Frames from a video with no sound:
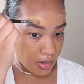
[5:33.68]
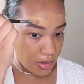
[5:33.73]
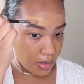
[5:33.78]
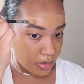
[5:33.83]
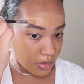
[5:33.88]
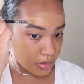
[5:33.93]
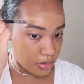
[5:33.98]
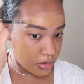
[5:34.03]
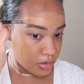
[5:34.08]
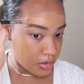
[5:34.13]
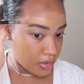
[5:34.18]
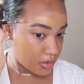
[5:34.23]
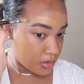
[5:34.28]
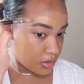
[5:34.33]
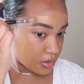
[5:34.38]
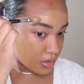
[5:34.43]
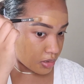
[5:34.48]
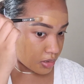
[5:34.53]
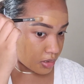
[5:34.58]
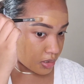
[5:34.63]
and I just like
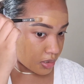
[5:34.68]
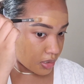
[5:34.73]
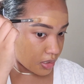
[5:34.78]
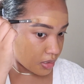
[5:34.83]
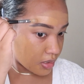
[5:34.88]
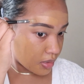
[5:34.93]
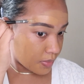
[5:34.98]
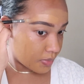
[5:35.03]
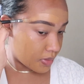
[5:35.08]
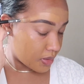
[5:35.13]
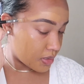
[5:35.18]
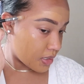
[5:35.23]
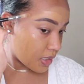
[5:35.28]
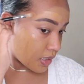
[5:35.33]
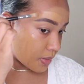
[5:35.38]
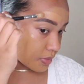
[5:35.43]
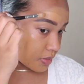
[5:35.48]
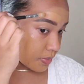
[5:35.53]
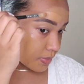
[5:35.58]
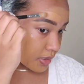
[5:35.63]
to clean up the
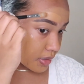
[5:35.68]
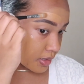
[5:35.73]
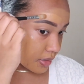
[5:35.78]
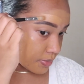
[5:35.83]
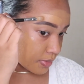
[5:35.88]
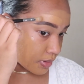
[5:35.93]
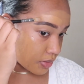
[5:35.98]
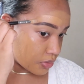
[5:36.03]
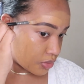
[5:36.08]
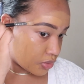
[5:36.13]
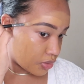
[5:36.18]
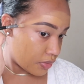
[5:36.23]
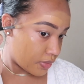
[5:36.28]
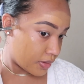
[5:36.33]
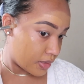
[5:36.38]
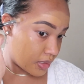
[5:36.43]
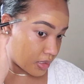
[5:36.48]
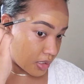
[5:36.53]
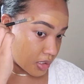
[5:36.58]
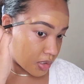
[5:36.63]
tops of my eyebrows
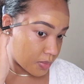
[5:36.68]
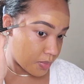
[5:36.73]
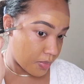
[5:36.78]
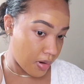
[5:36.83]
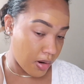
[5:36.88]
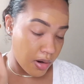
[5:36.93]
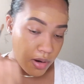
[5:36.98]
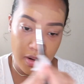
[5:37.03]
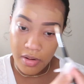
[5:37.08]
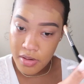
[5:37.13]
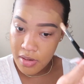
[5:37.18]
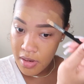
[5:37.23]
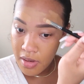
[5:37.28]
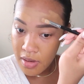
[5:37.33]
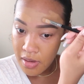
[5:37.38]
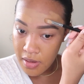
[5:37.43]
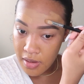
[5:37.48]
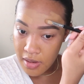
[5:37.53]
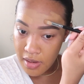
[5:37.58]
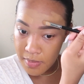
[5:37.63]
during this part.
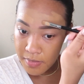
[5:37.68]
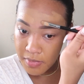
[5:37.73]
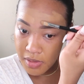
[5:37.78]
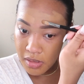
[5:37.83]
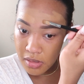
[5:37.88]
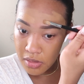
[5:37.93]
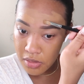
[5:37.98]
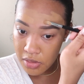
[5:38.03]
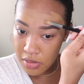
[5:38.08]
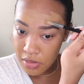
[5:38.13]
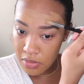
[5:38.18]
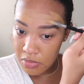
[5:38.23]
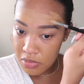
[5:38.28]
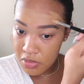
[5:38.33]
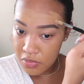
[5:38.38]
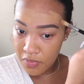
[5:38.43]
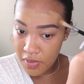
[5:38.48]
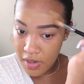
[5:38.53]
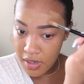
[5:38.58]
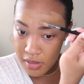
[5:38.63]
I'm not a huge
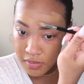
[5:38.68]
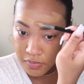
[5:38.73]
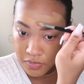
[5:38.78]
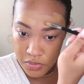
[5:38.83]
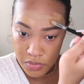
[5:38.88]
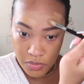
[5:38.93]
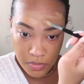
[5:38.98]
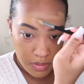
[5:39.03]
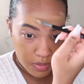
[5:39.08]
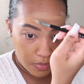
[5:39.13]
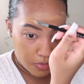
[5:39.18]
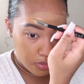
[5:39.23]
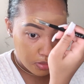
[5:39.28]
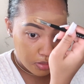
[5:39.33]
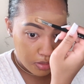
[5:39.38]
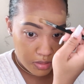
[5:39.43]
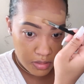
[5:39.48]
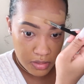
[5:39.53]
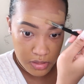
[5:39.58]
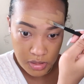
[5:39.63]
fan of doing it with
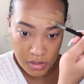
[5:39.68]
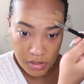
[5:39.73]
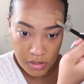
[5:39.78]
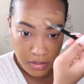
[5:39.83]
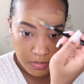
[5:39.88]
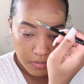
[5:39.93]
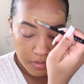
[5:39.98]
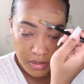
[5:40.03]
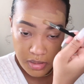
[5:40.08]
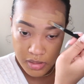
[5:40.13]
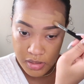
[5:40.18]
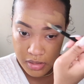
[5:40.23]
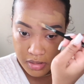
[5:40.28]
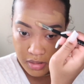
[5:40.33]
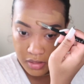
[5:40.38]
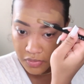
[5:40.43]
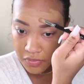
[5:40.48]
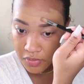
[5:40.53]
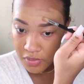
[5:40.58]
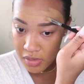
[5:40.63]
concealer because I
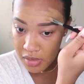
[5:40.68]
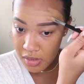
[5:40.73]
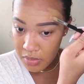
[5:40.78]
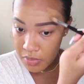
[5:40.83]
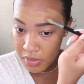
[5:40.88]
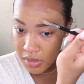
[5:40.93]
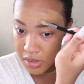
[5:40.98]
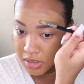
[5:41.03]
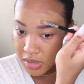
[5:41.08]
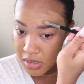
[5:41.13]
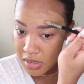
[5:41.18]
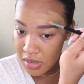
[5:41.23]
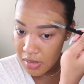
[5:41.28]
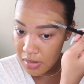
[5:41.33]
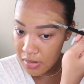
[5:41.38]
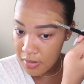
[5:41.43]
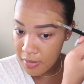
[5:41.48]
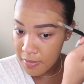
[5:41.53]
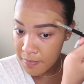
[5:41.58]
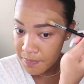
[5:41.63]
just feel like with
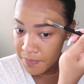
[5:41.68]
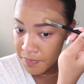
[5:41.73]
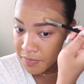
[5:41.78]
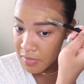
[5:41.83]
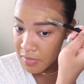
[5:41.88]
concealer,